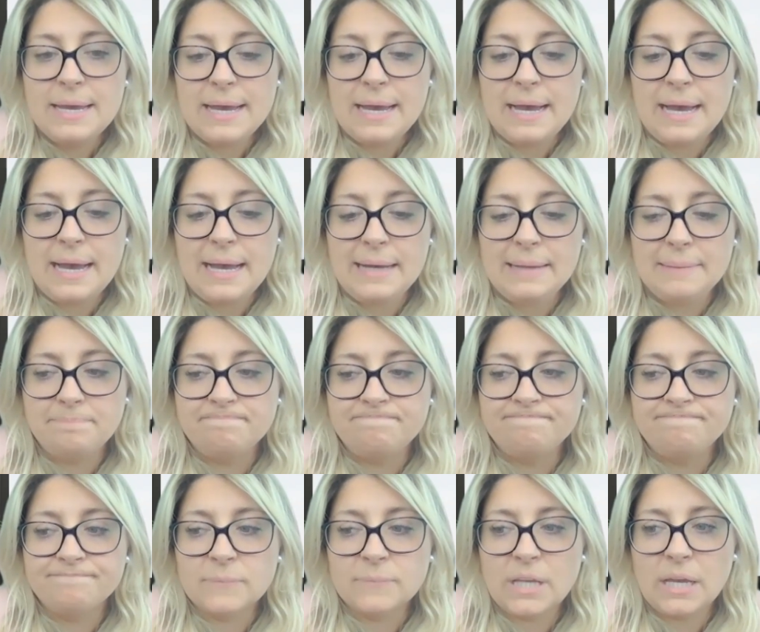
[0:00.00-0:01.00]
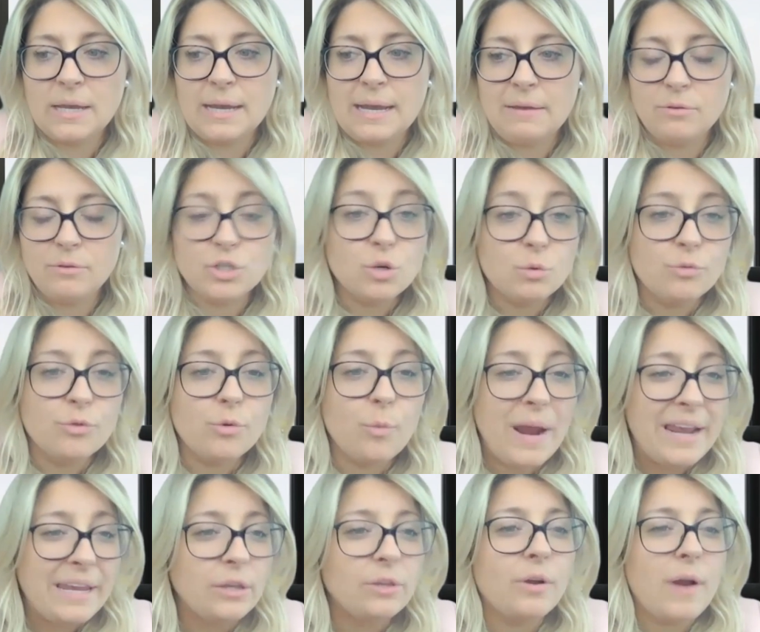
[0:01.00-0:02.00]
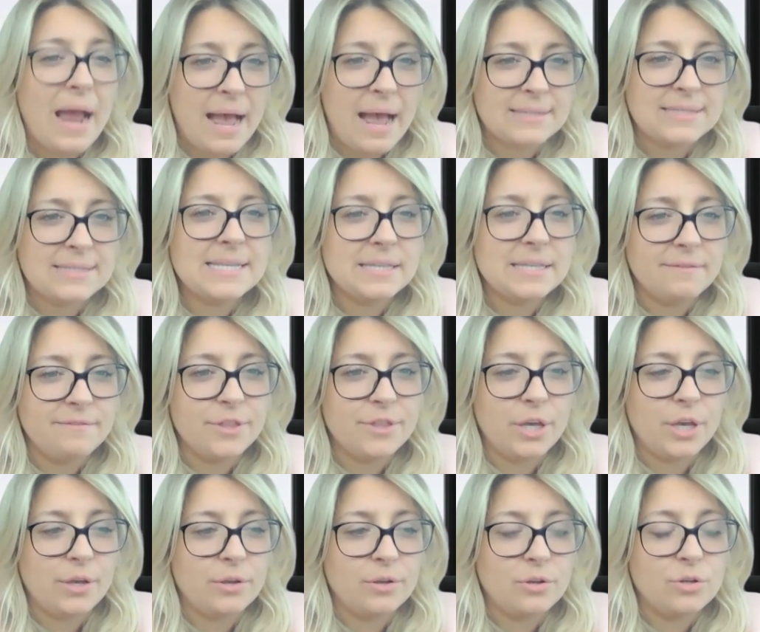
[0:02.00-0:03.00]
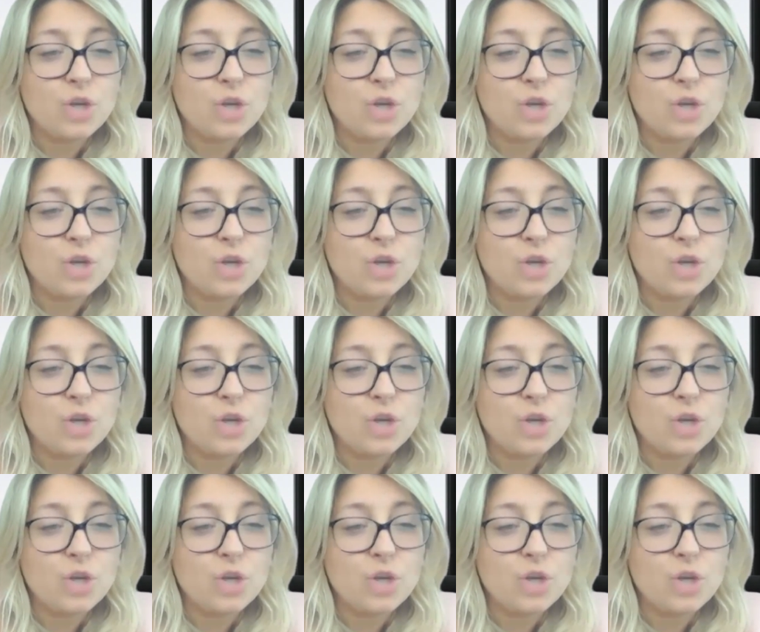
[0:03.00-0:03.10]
regular access of the